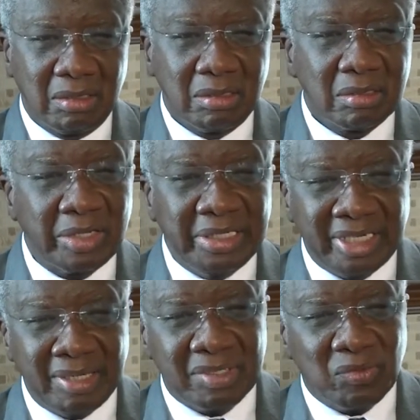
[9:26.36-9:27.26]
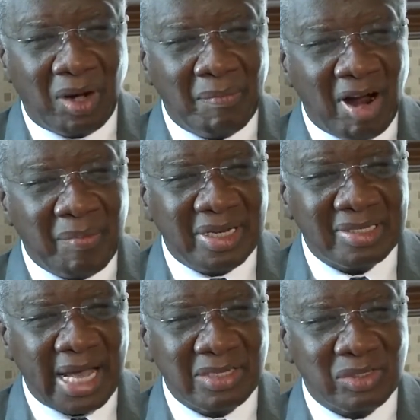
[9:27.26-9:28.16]
So in terms of what Barbados
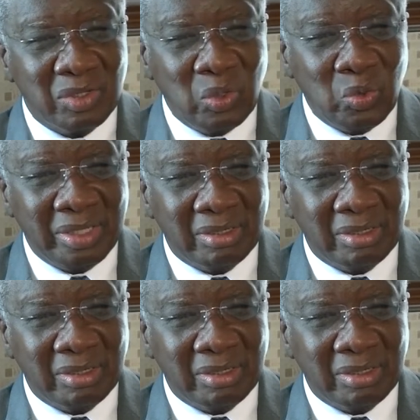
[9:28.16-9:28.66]
has to do